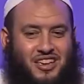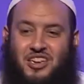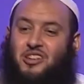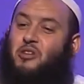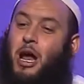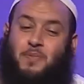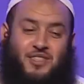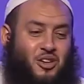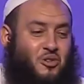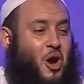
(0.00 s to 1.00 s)
He
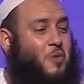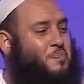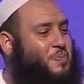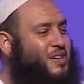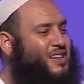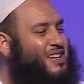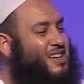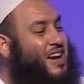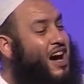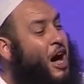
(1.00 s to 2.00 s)
grabs the rope
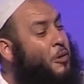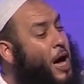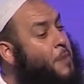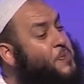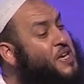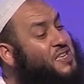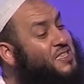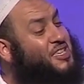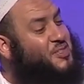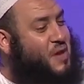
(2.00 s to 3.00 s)
how happy is
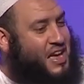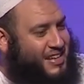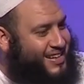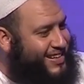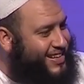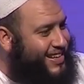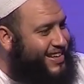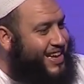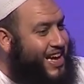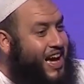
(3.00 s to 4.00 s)
this
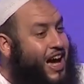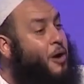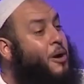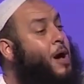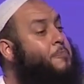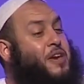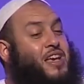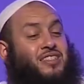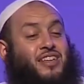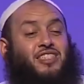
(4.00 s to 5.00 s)
man? How happy
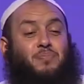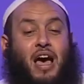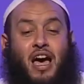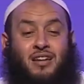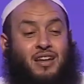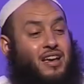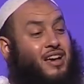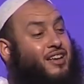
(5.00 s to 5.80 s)
is this man?